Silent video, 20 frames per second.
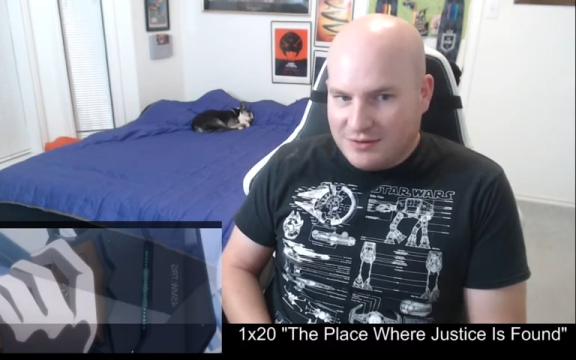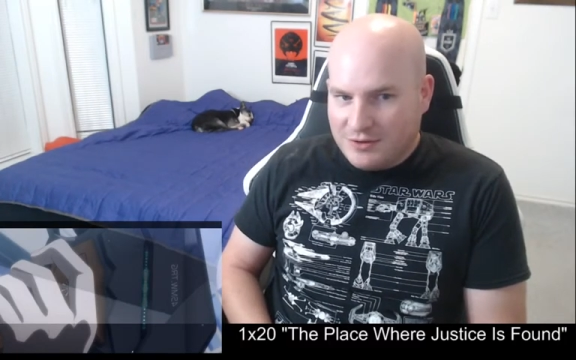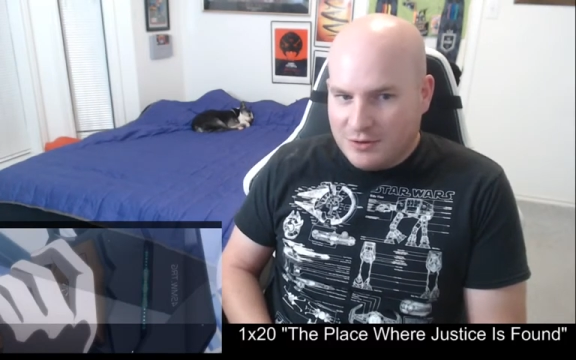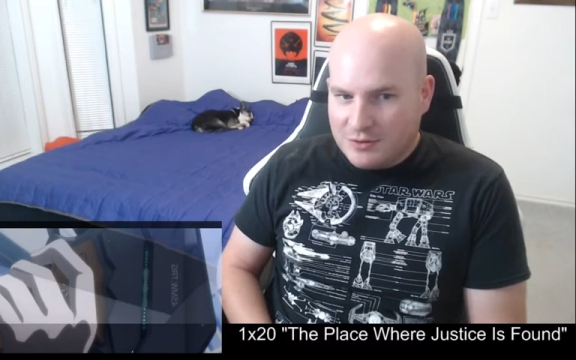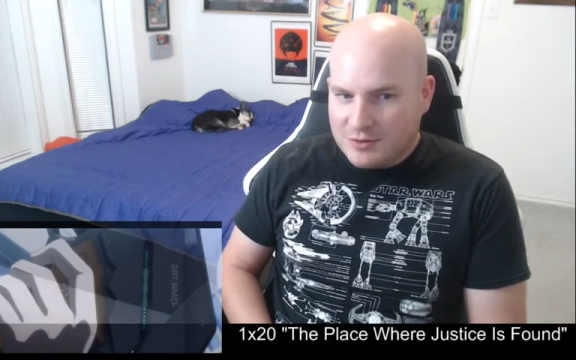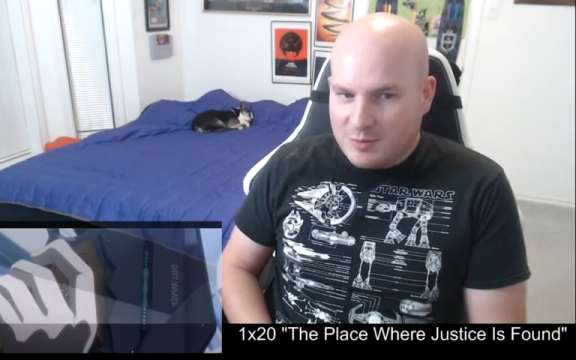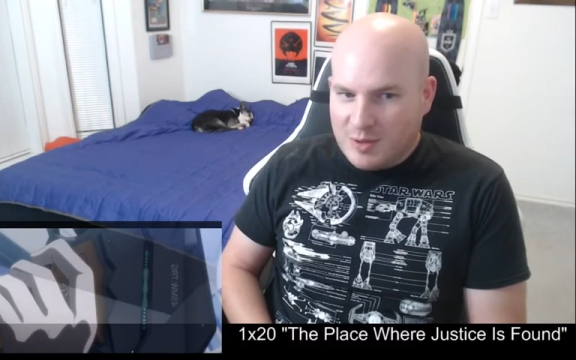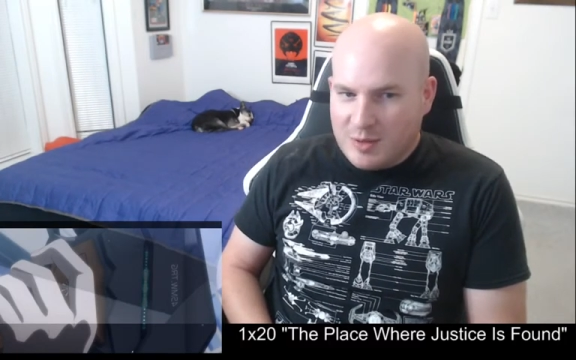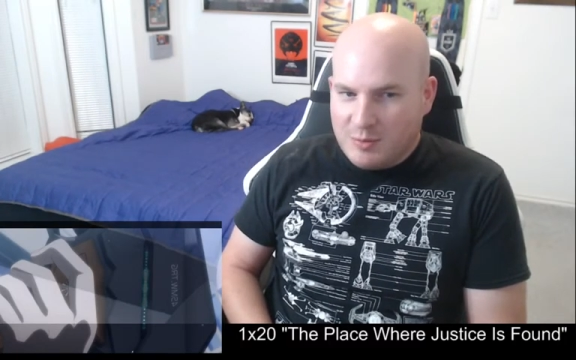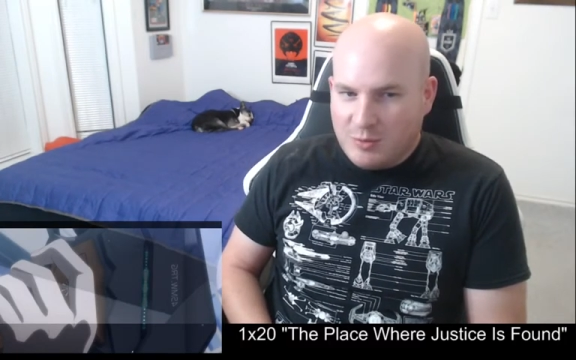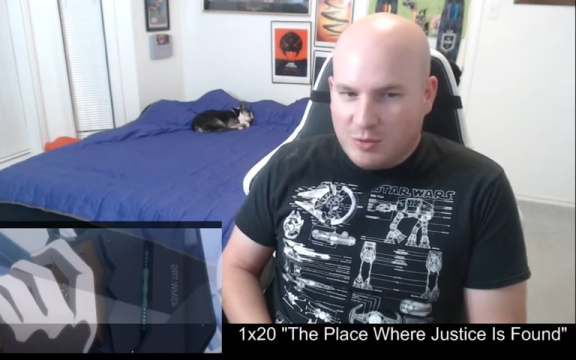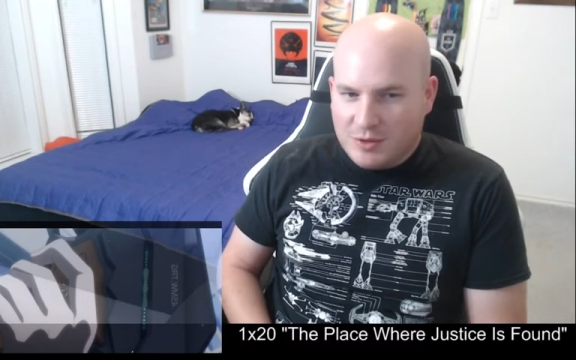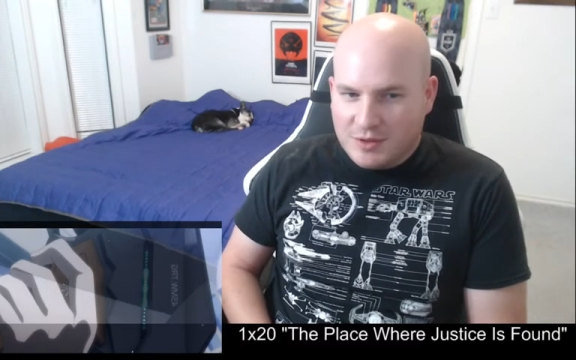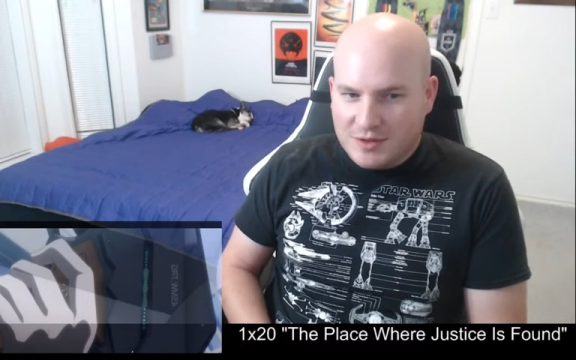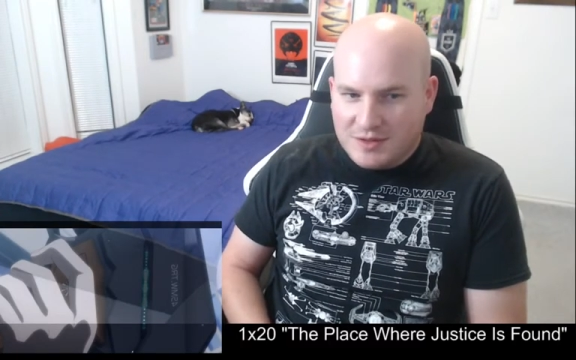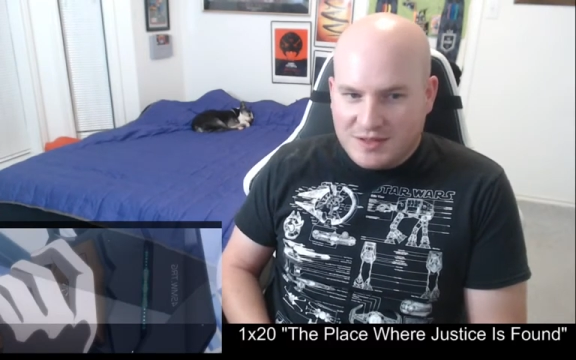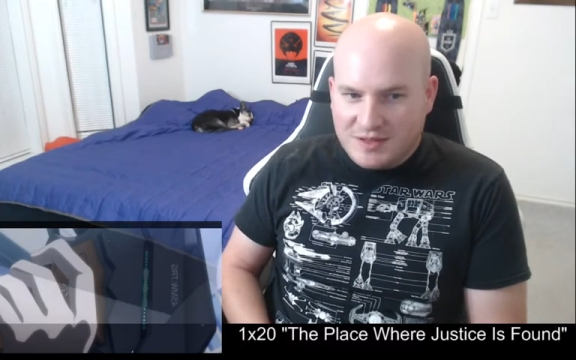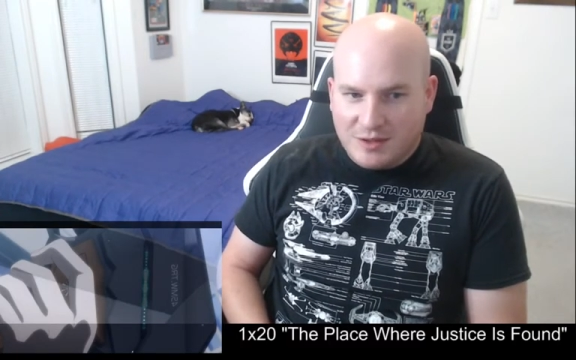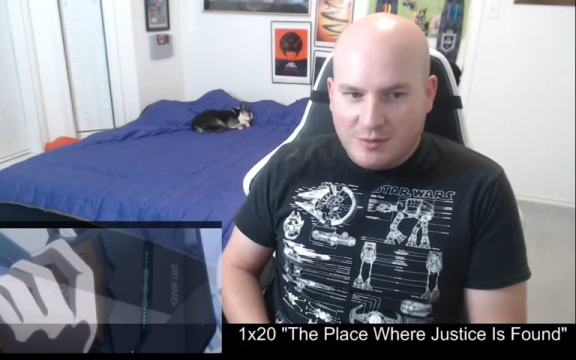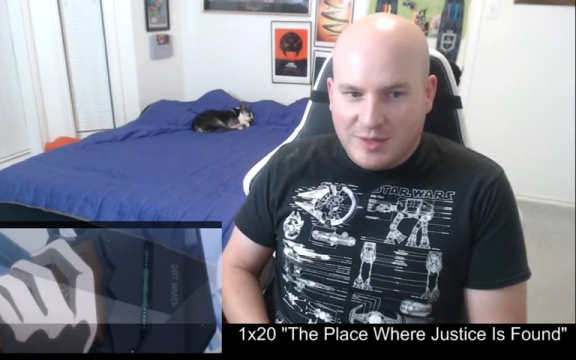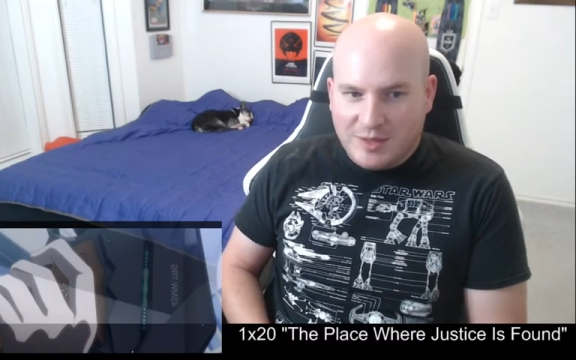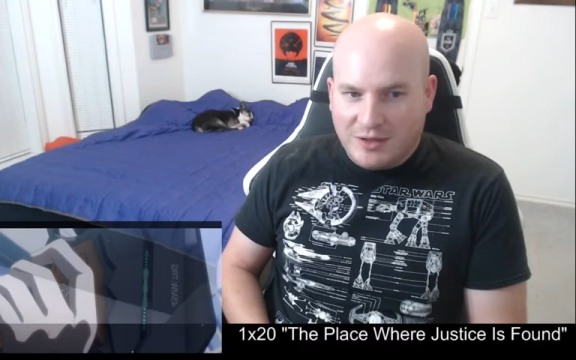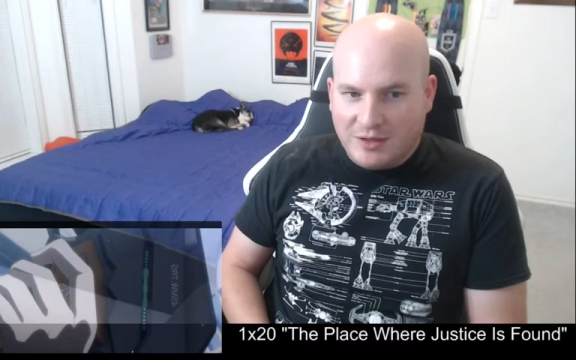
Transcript: those people could still be